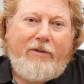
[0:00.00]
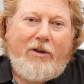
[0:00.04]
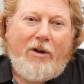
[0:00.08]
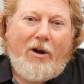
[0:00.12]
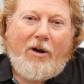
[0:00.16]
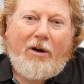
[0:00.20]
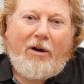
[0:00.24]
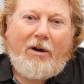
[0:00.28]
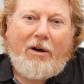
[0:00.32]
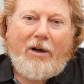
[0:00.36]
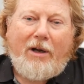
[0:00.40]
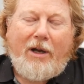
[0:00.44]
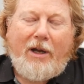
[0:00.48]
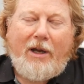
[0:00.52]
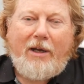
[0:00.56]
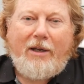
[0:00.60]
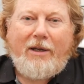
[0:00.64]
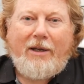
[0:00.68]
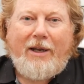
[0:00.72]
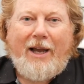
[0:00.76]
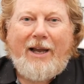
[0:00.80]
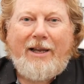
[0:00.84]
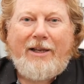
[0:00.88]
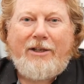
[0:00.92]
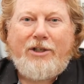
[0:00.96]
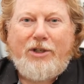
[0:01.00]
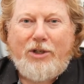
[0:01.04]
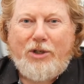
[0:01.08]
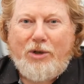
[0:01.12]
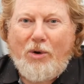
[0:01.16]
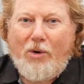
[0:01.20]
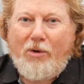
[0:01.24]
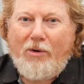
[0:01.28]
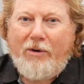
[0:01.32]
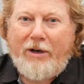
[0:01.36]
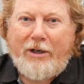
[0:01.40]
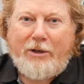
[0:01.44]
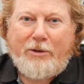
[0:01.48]
got a
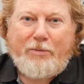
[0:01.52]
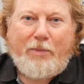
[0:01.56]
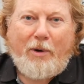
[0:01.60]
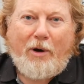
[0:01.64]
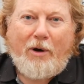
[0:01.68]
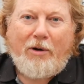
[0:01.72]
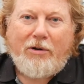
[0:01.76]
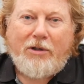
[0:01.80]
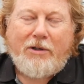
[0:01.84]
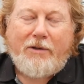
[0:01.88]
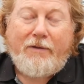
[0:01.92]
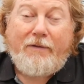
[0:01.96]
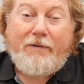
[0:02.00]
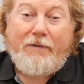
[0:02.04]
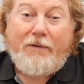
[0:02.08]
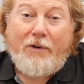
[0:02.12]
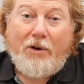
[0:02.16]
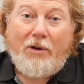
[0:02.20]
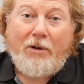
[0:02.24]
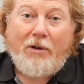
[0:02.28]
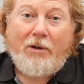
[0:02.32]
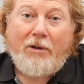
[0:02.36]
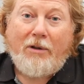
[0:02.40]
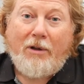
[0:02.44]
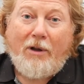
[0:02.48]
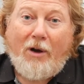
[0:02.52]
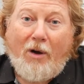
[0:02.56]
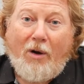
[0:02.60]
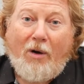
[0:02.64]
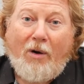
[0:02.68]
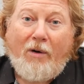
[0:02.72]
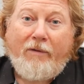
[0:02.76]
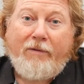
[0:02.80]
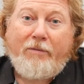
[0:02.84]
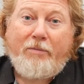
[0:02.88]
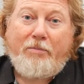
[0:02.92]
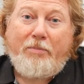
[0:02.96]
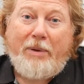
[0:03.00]
storage box full
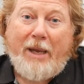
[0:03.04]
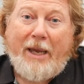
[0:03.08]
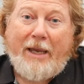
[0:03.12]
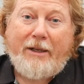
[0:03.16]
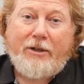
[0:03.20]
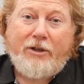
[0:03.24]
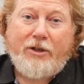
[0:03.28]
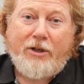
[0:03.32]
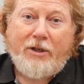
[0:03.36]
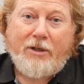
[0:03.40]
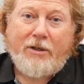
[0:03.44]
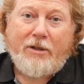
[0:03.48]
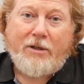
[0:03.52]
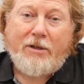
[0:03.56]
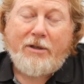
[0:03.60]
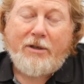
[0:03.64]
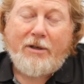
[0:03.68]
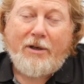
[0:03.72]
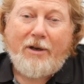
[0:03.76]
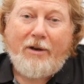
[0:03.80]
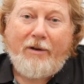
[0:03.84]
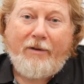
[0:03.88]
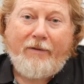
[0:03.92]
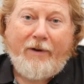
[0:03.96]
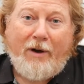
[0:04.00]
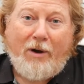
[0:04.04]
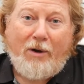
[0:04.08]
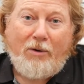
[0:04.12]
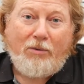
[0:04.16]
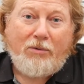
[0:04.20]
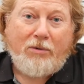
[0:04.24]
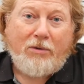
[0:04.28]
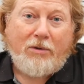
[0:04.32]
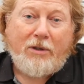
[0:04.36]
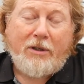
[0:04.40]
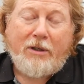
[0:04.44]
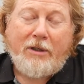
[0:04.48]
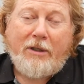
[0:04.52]
of pictures of
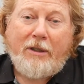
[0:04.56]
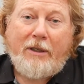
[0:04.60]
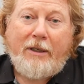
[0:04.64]
old.